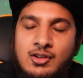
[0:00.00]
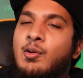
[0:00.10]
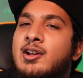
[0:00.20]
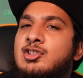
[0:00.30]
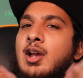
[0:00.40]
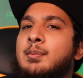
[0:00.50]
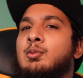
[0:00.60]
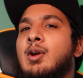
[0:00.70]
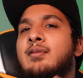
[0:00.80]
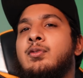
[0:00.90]
So I shopped
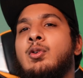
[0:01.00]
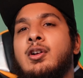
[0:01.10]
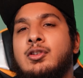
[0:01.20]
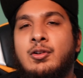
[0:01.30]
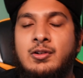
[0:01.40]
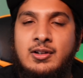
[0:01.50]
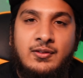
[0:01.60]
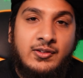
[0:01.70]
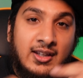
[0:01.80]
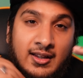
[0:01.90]
around for
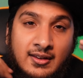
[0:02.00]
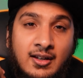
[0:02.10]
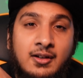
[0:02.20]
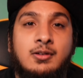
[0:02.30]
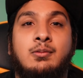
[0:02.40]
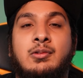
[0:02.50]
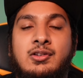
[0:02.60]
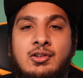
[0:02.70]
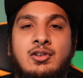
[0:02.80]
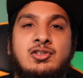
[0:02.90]
alternatives, did a ton of
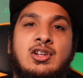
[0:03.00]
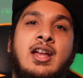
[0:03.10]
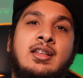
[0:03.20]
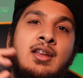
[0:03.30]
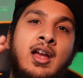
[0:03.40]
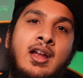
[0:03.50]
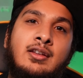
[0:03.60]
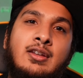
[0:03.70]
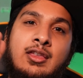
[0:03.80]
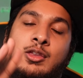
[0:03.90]
research, and
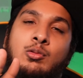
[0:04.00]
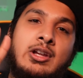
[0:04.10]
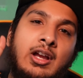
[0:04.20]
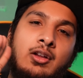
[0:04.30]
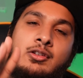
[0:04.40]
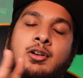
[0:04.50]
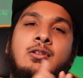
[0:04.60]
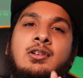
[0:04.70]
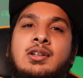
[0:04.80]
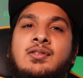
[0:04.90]
the 3
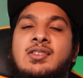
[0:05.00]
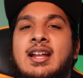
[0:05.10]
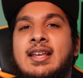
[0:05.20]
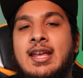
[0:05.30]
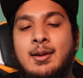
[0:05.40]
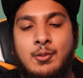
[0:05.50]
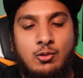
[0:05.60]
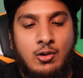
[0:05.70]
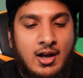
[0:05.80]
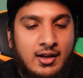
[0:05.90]
alternatives that I came
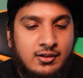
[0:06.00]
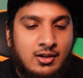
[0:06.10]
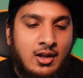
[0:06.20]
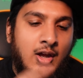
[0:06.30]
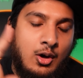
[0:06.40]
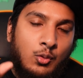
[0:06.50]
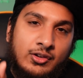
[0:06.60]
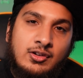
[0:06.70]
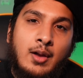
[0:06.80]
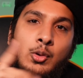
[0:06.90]
across
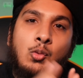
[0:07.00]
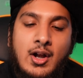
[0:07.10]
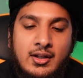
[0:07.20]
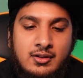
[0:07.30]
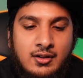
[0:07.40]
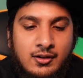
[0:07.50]
was number 1, the